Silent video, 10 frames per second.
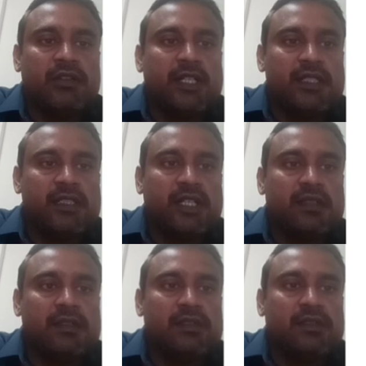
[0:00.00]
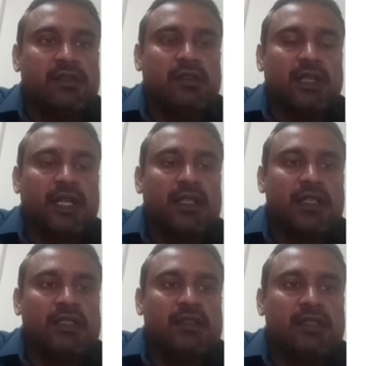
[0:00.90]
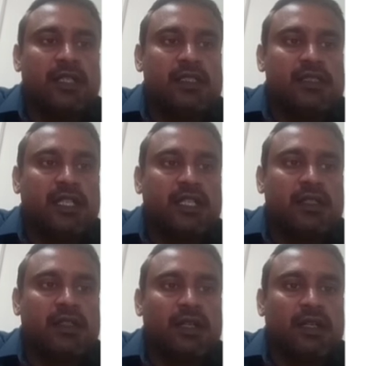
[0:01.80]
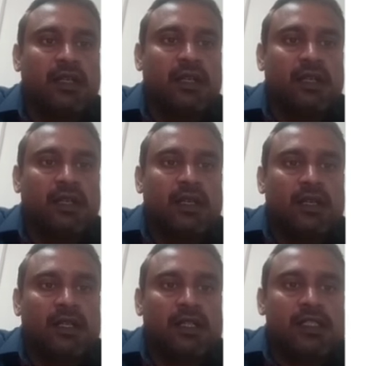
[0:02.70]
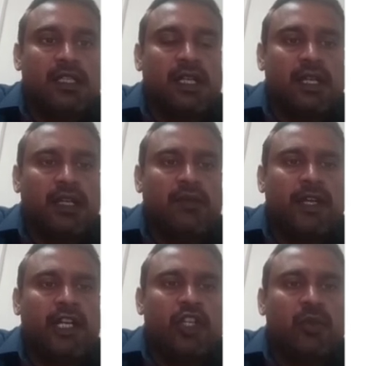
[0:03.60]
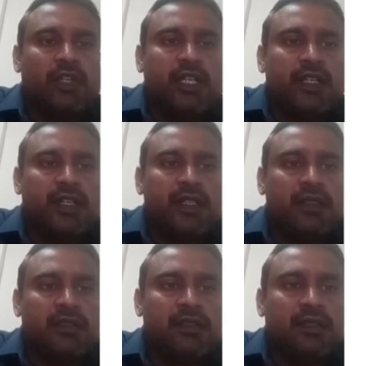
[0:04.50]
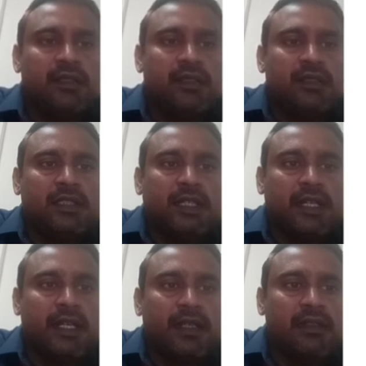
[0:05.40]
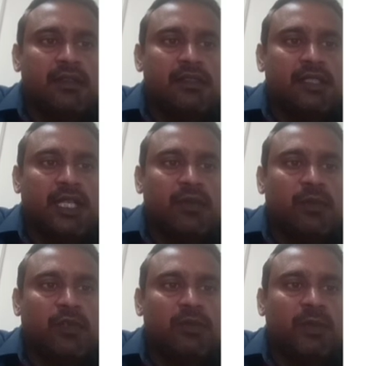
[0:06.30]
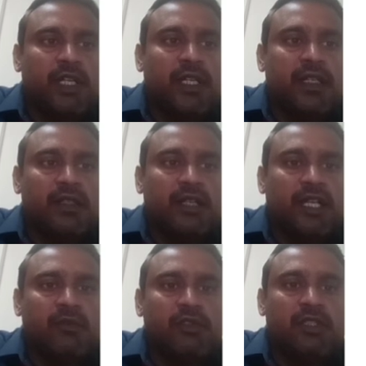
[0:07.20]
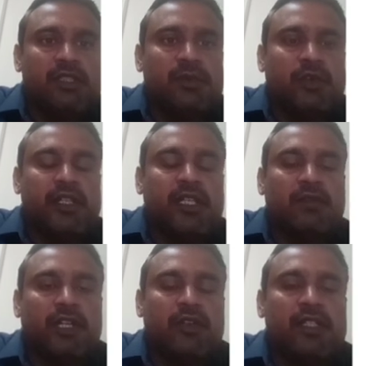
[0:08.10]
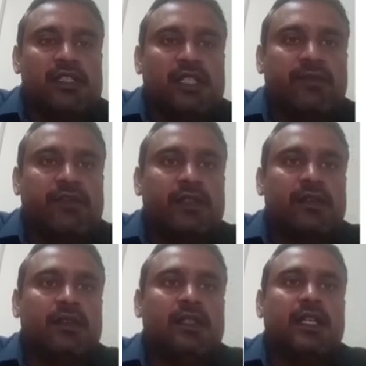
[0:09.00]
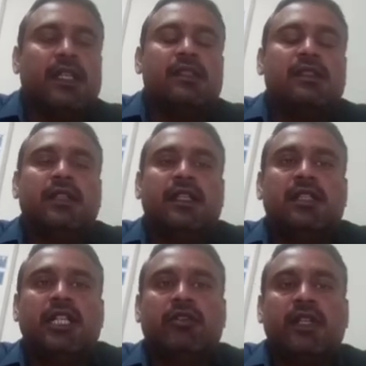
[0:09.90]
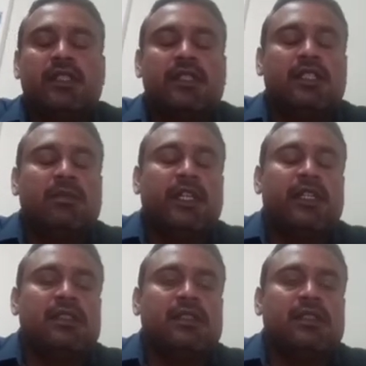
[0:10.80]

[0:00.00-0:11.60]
testing. So non-testative testing is a highly valuable technique that can save both money and time is product evaluation. In case in testative testing, that means